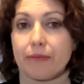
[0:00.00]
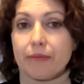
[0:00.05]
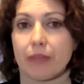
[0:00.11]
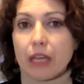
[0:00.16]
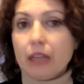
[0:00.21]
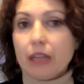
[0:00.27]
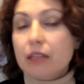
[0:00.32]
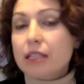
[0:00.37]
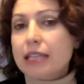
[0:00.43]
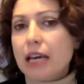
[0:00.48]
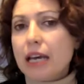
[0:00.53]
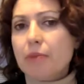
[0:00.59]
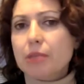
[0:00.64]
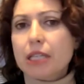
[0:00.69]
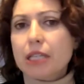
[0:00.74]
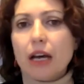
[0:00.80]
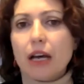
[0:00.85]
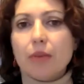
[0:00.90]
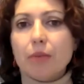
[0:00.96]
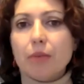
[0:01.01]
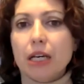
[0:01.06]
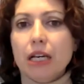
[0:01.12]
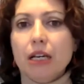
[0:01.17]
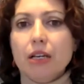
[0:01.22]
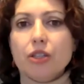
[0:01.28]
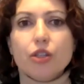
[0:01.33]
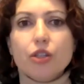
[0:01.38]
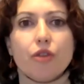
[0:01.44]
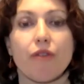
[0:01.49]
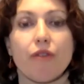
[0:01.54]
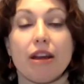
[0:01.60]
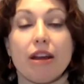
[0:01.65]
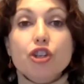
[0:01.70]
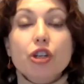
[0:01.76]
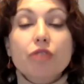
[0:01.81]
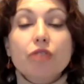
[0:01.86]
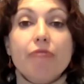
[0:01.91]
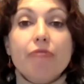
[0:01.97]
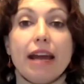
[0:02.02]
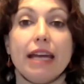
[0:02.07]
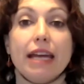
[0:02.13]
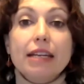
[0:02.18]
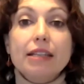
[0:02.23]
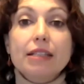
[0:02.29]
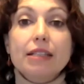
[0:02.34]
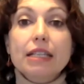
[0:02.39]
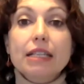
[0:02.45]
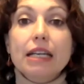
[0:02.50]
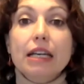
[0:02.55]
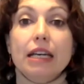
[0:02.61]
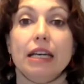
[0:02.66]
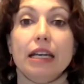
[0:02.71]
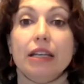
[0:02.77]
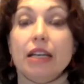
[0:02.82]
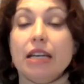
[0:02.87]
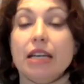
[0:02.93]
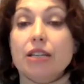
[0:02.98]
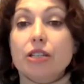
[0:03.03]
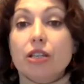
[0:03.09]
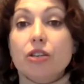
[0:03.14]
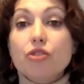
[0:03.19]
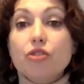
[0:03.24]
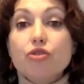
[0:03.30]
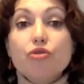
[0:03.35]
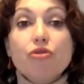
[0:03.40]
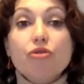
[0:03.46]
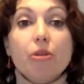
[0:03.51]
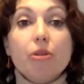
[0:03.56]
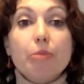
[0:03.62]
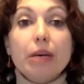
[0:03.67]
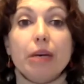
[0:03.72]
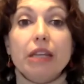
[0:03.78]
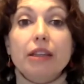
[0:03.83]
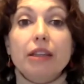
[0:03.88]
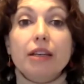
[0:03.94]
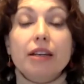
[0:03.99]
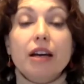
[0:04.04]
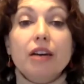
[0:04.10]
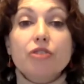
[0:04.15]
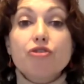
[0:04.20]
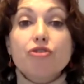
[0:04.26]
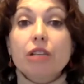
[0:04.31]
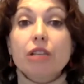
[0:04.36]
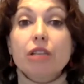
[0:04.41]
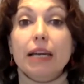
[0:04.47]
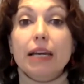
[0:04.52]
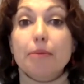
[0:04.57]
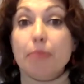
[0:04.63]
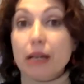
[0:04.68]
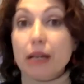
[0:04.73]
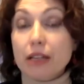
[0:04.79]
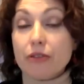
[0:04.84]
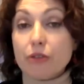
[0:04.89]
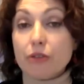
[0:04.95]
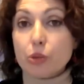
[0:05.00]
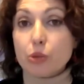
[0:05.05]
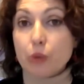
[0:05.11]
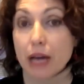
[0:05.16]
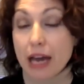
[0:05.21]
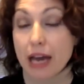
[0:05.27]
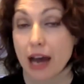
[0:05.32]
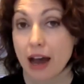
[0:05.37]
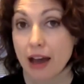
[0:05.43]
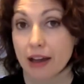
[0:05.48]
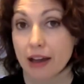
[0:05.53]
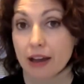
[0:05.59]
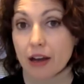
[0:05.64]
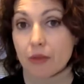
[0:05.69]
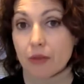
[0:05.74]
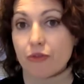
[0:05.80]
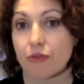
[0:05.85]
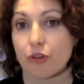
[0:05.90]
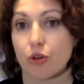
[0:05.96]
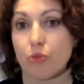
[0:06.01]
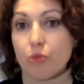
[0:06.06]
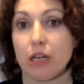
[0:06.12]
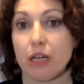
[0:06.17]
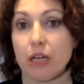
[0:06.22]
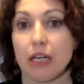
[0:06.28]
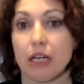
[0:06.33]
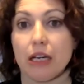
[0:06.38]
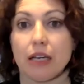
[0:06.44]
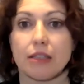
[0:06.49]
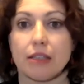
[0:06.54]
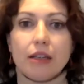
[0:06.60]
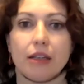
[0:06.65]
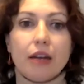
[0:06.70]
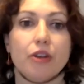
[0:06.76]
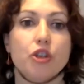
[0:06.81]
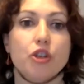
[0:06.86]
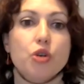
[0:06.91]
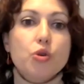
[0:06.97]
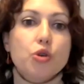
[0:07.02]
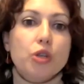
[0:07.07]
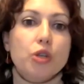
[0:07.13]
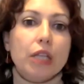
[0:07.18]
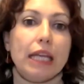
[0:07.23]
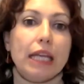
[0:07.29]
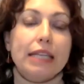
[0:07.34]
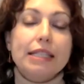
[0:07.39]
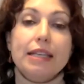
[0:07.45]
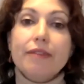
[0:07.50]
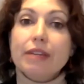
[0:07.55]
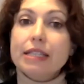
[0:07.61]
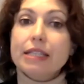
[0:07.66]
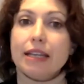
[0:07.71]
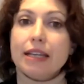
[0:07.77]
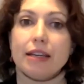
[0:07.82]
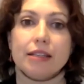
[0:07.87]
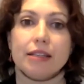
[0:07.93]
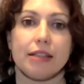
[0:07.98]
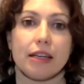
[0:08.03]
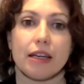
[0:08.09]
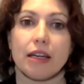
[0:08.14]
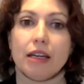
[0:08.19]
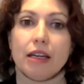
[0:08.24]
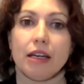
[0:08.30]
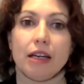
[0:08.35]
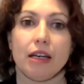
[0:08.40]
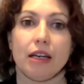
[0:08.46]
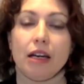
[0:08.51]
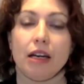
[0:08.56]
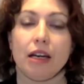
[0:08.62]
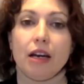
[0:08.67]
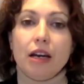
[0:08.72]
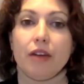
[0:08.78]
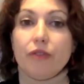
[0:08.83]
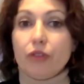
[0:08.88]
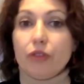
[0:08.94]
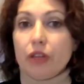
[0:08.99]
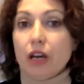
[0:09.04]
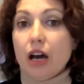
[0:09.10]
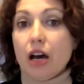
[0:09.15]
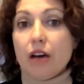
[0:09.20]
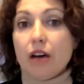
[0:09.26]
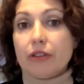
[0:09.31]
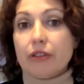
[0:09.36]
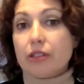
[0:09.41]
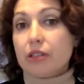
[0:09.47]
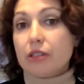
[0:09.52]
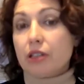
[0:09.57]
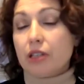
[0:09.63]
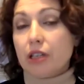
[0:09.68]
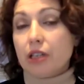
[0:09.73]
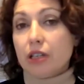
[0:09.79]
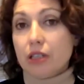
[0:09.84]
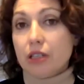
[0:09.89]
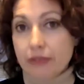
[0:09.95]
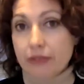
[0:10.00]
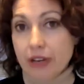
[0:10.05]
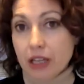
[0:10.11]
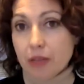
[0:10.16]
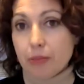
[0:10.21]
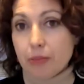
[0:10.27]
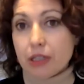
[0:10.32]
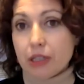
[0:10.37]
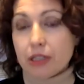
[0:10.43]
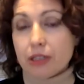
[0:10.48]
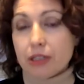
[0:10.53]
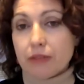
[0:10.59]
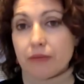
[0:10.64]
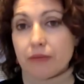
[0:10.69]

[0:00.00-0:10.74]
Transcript: At the same time, torrential rains in Eastern Europe, in the country like Belarus, where I come from, is an unusual and devastating for the harvest development.